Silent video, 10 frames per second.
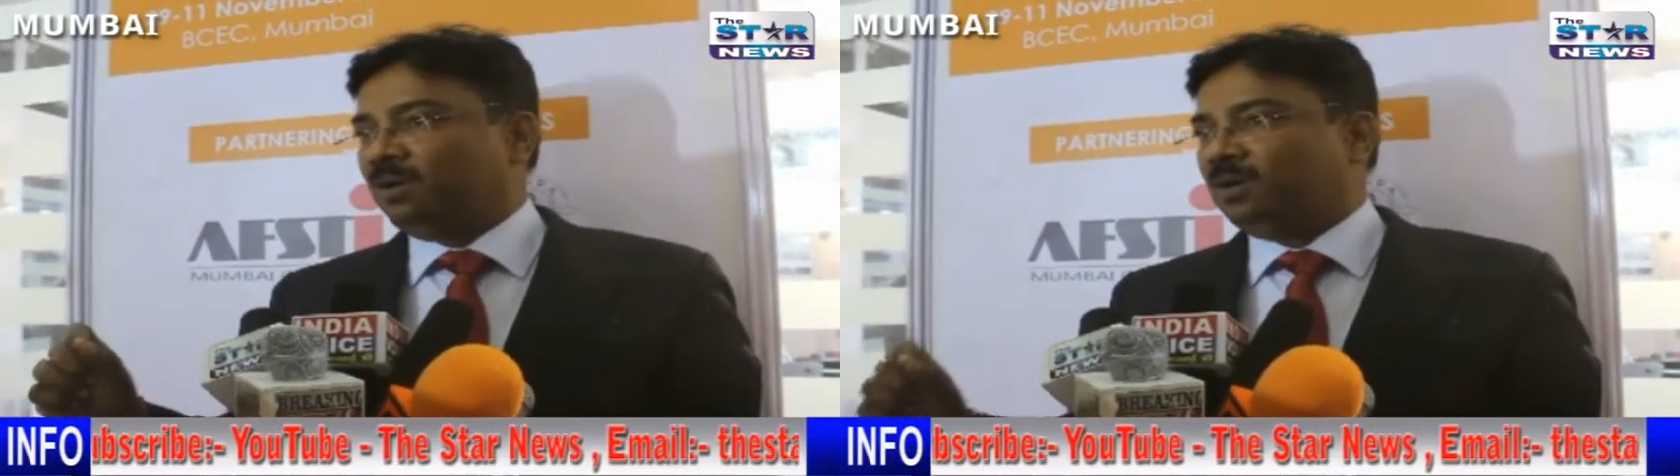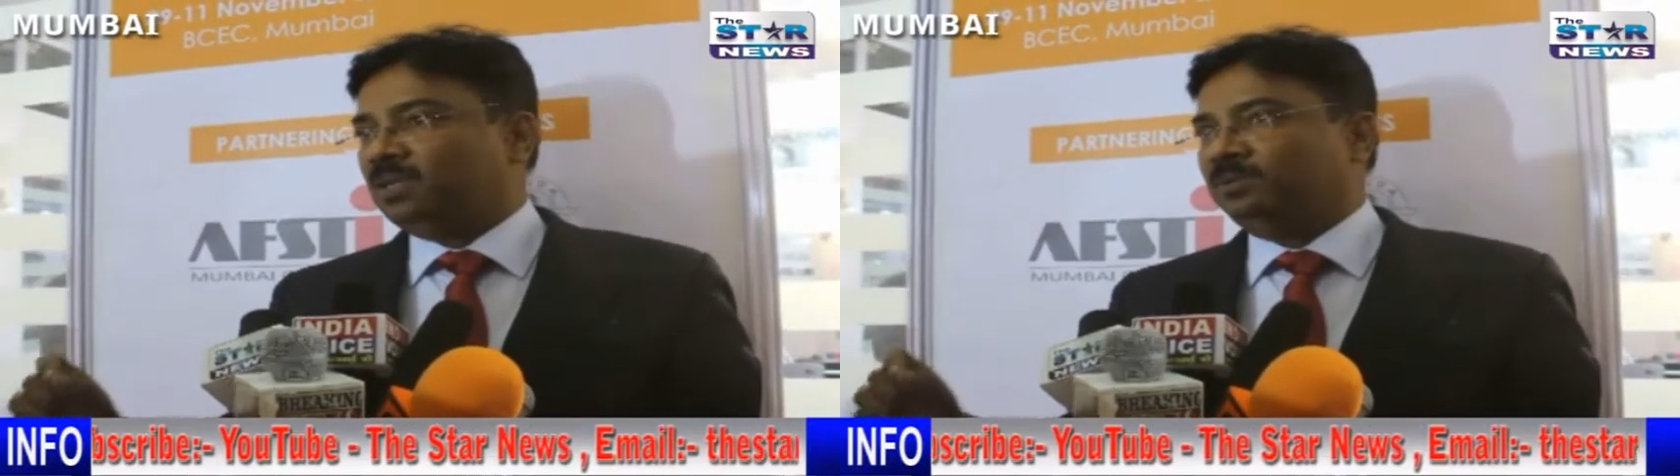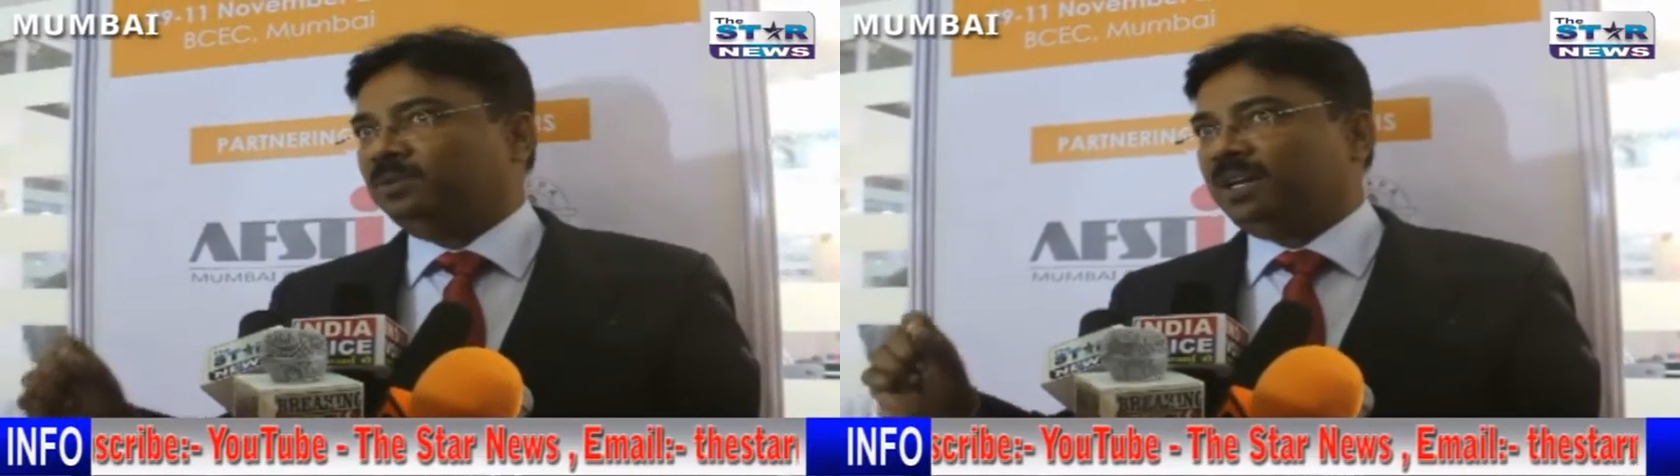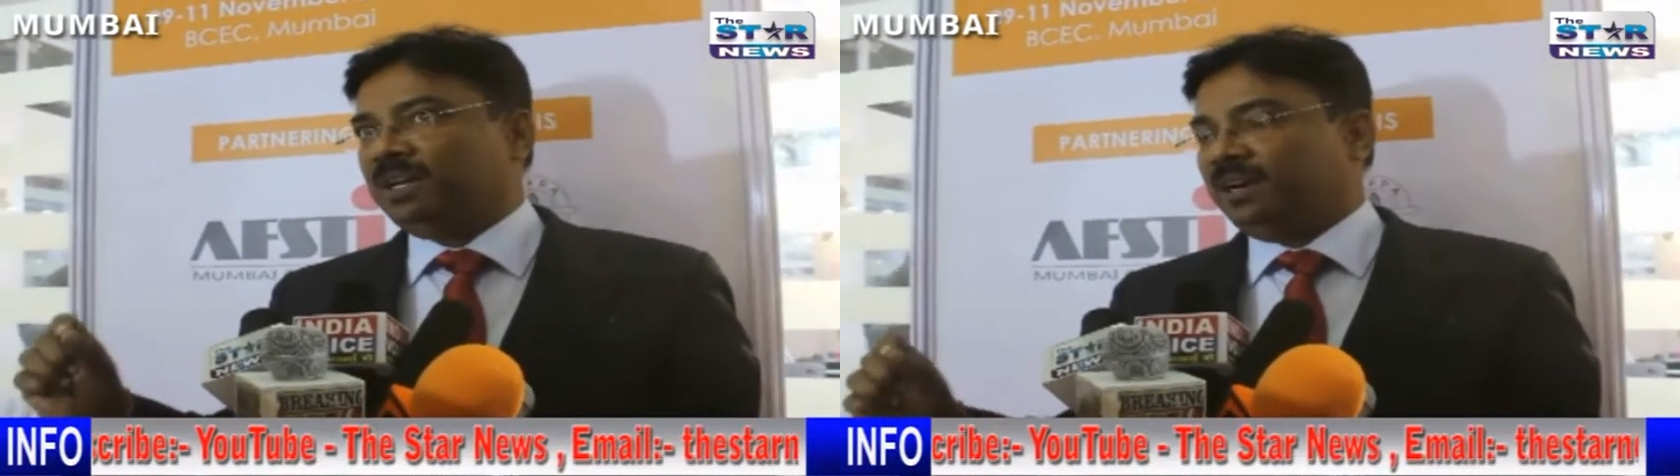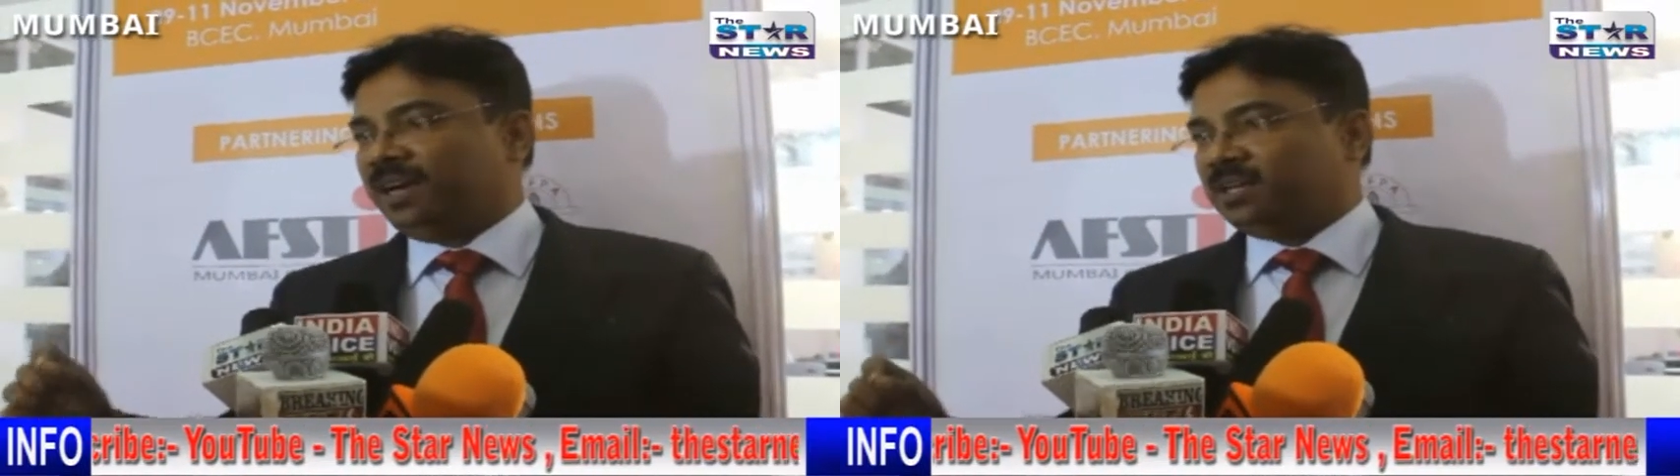all the food
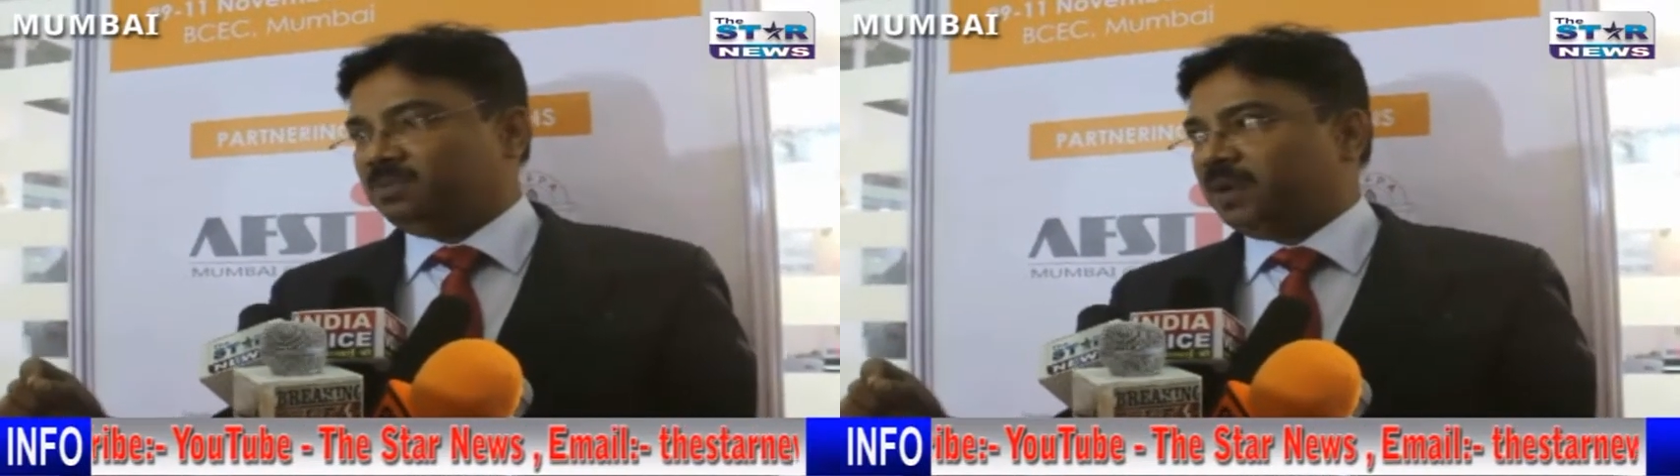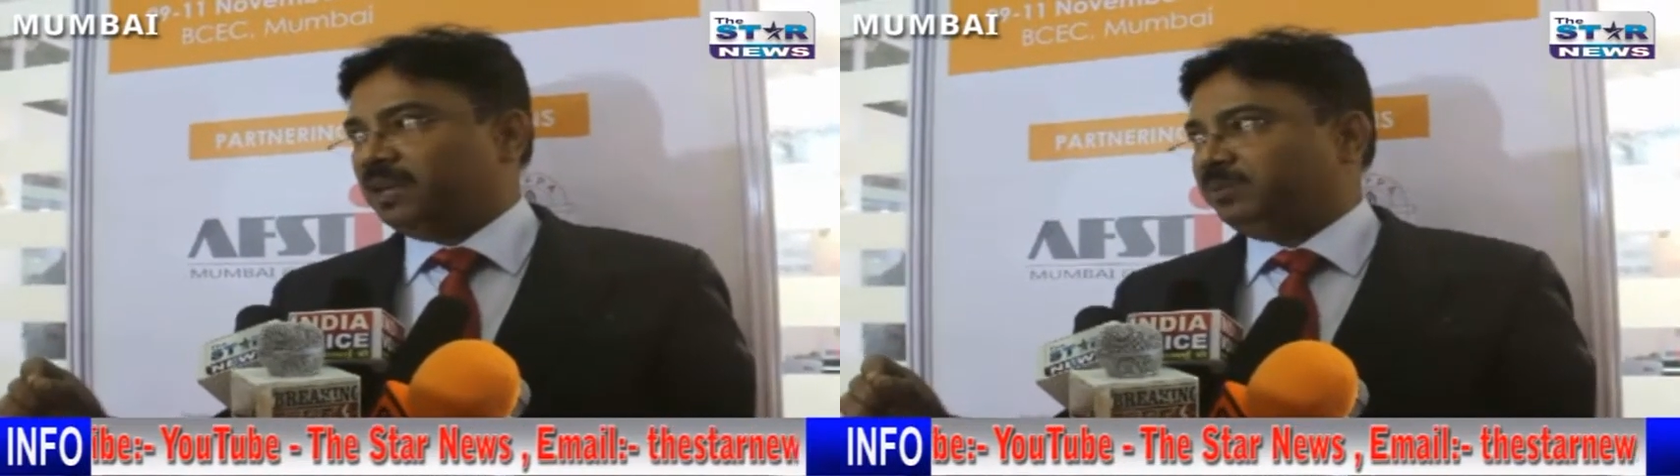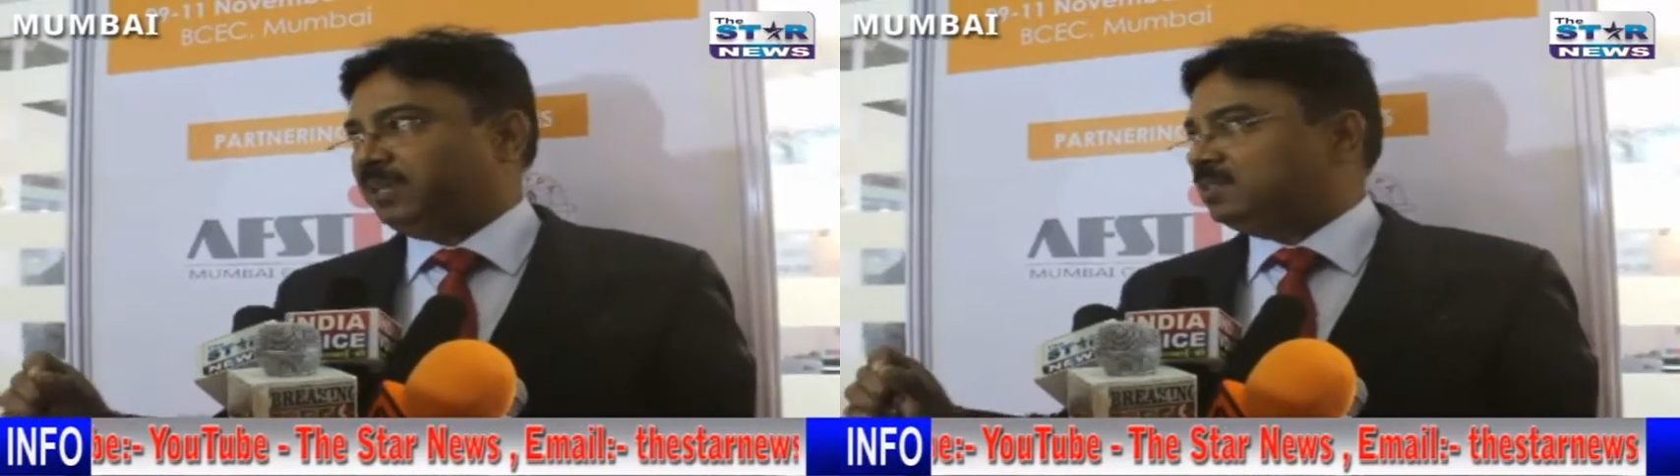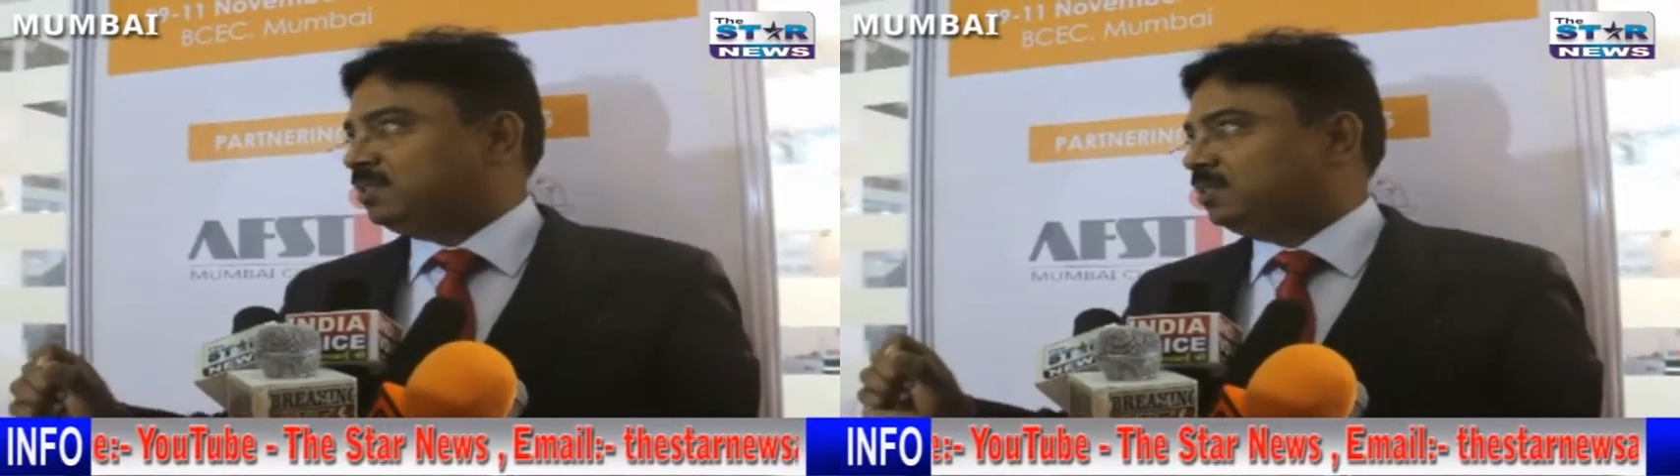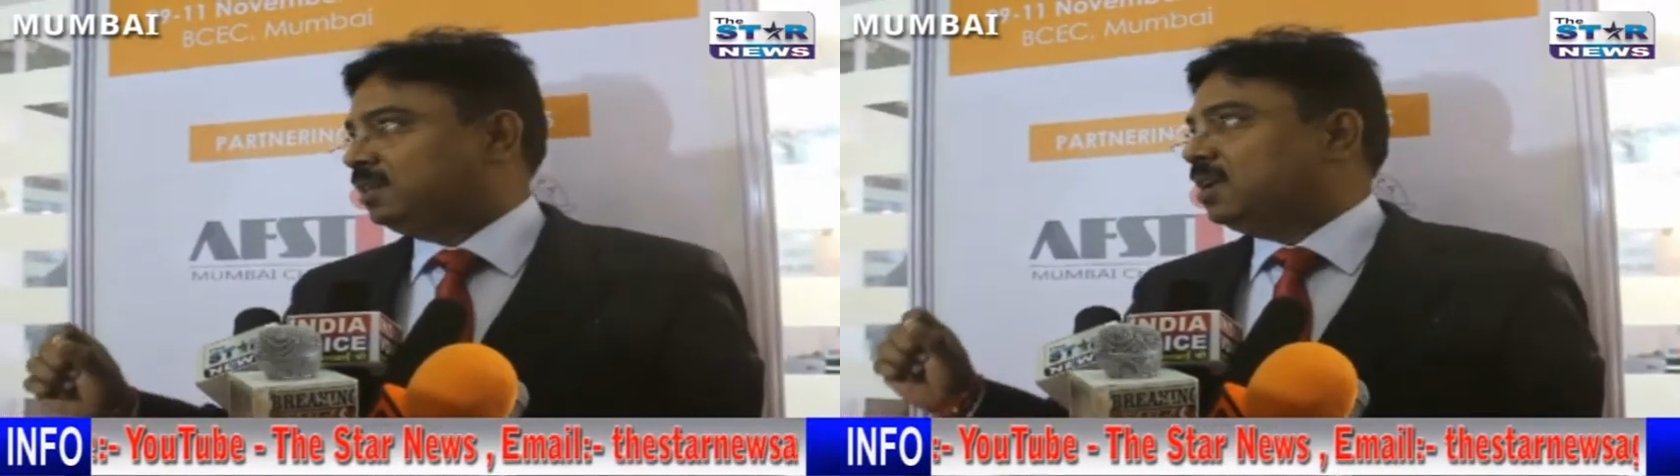ingredients
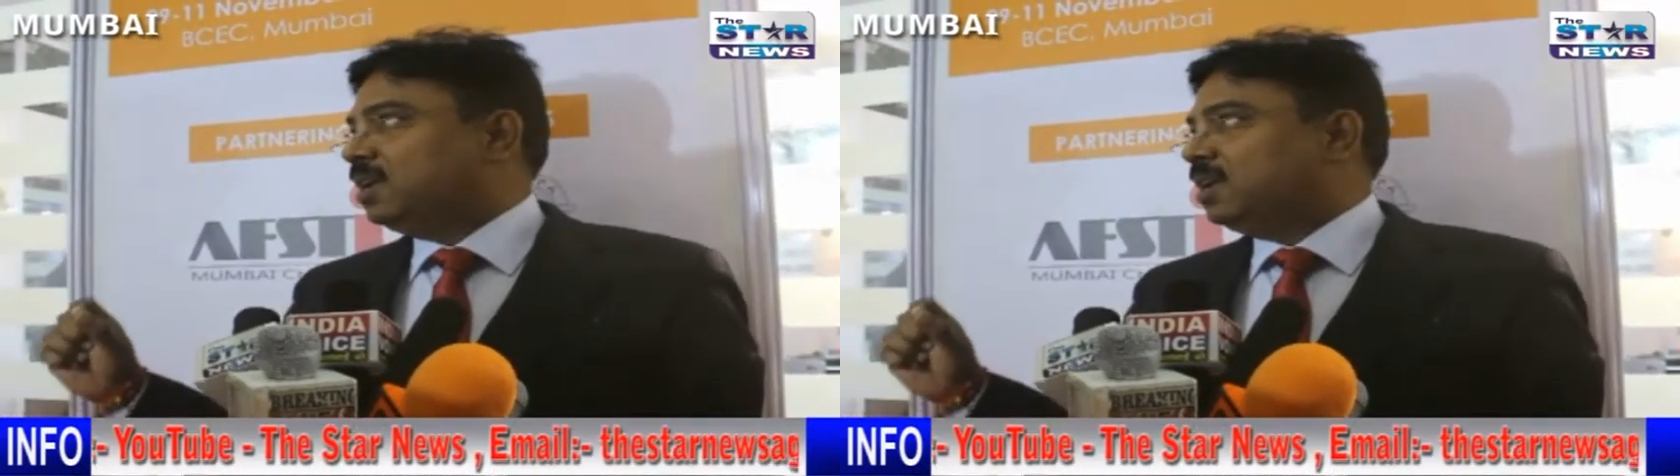manufacturers